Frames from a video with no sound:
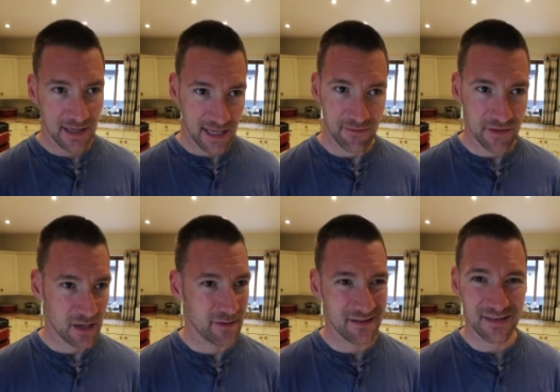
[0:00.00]
even
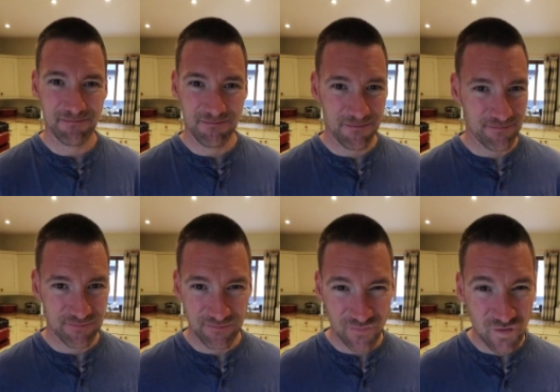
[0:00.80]
though it's
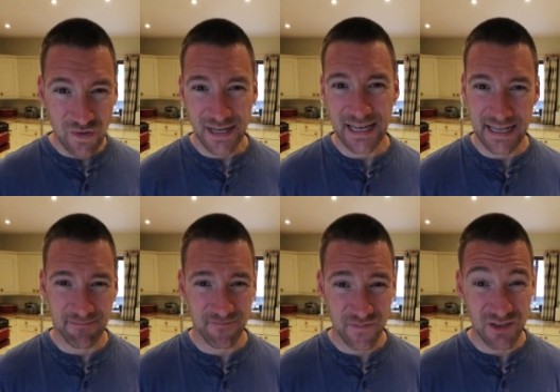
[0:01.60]
really
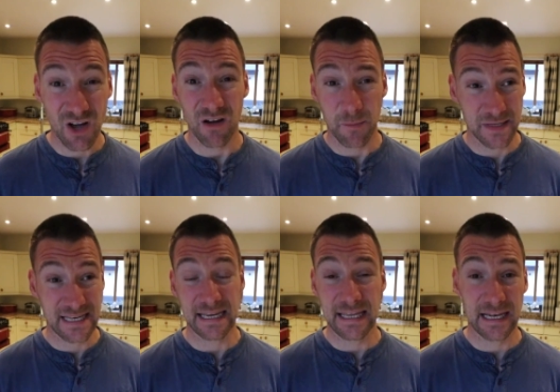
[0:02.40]
not a
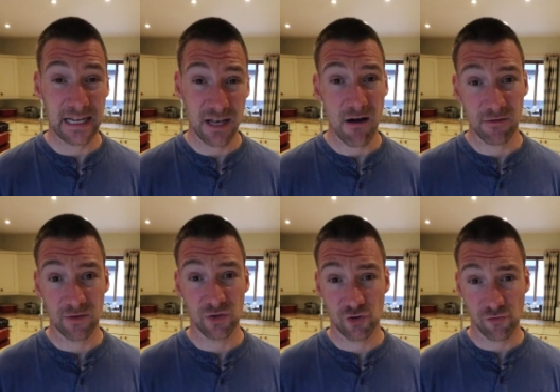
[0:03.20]
particularly
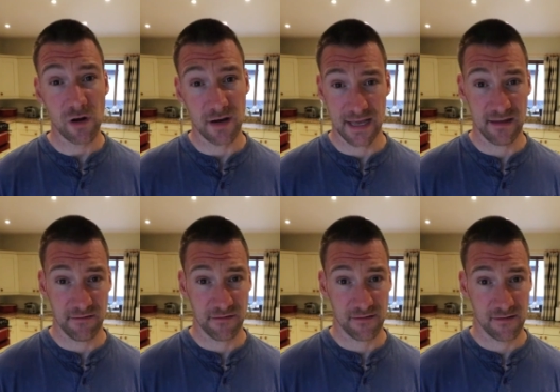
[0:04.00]
long
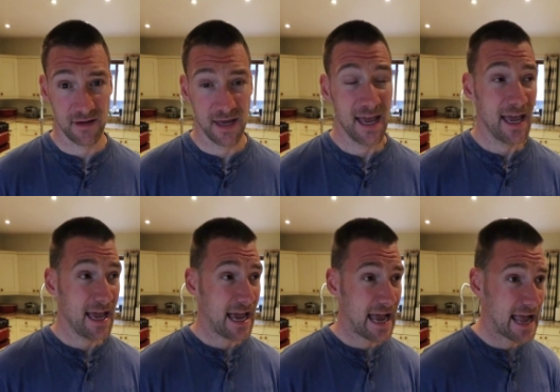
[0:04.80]
drive.
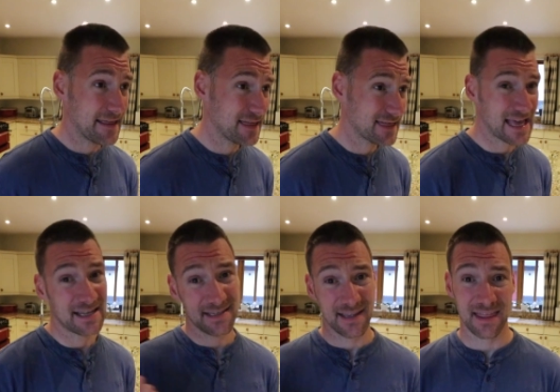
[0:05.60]
And
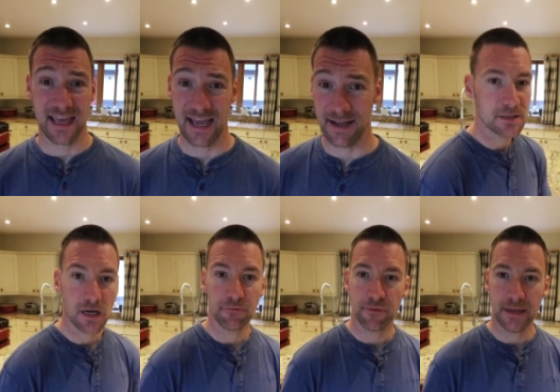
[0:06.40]
that's the thing.
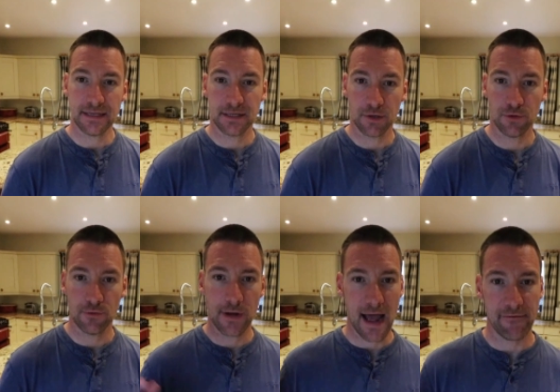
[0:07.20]
Time for me
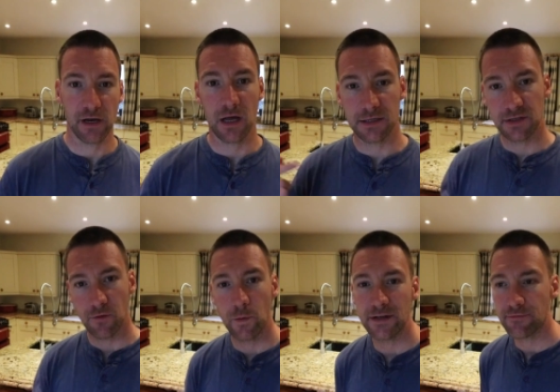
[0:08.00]
to have a last
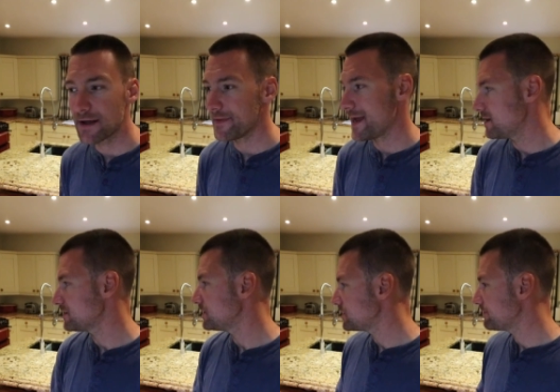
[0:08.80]
sort of whiz around the
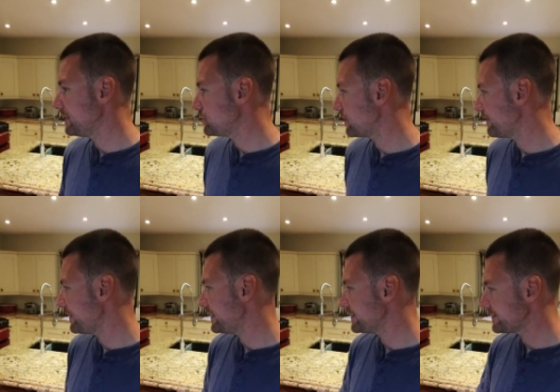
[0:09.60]
house and just make sure
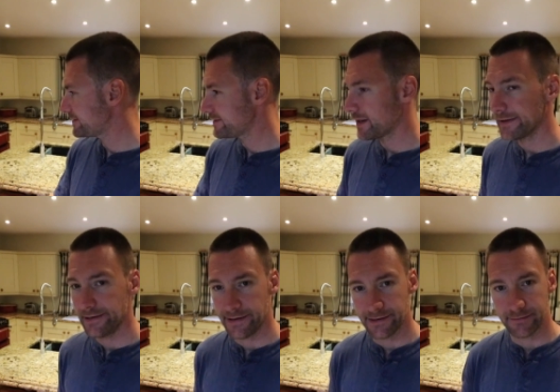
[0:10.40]
everything's
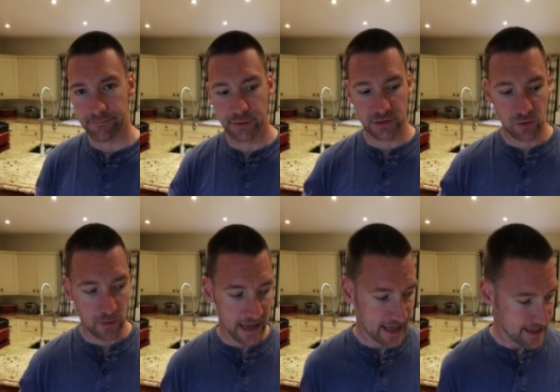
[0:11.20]
tidy and put
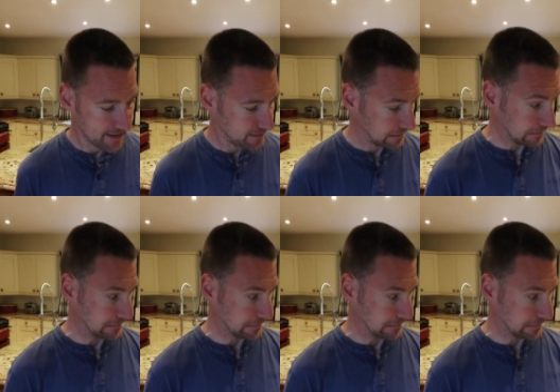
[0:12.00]
away and